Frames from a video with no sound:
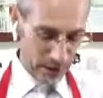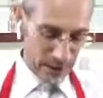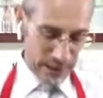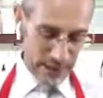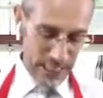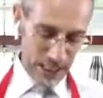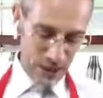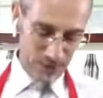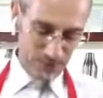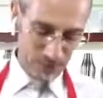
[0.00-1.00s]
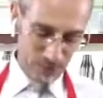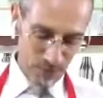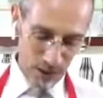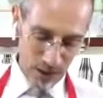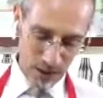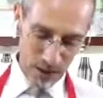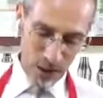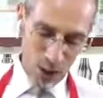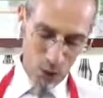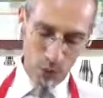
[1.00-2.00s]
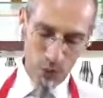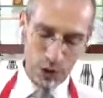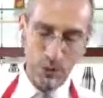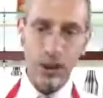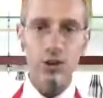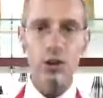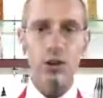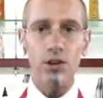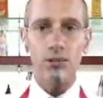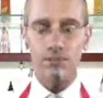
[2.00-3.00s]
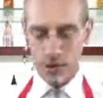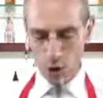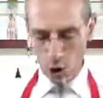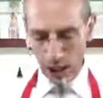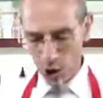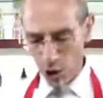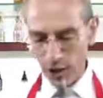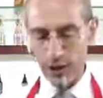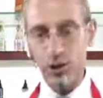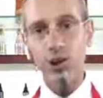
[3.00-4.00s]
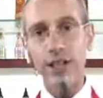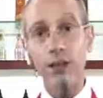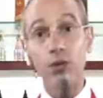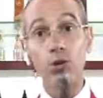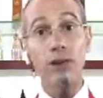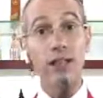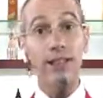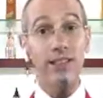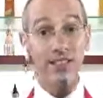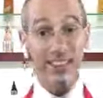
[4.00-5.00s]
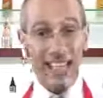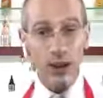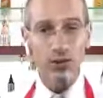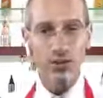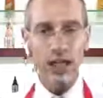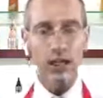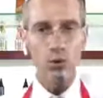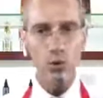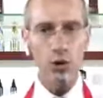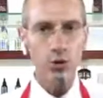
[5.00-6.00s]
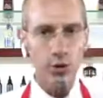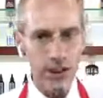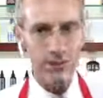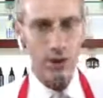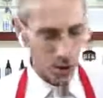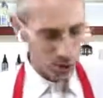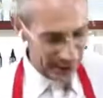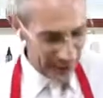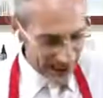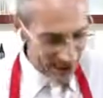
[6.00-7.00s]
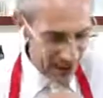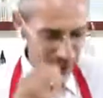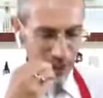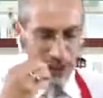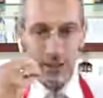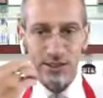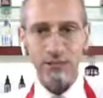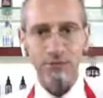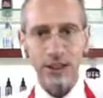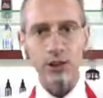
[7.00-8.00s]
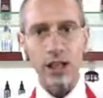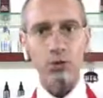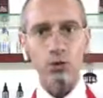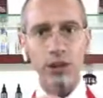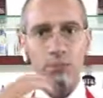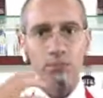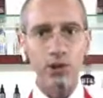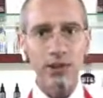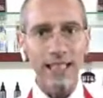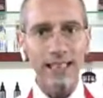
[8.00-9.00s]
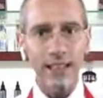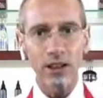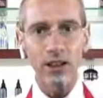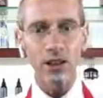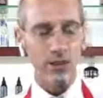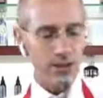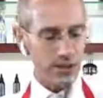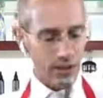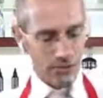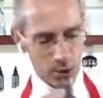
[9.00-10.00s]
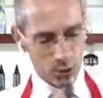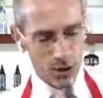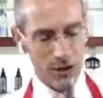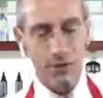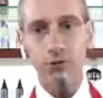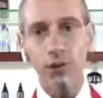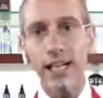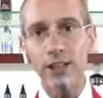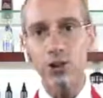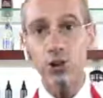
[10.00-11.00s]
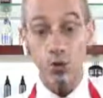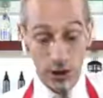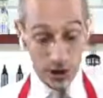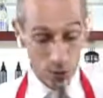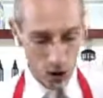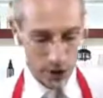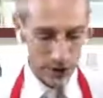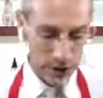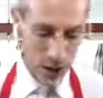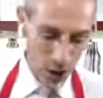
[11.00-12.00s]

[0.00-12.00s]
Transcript: Now, when we talk about no-alcoholic gin and we talk about this kind of style, we want to give to our guests something like really botanicals and something really fresh, so really works.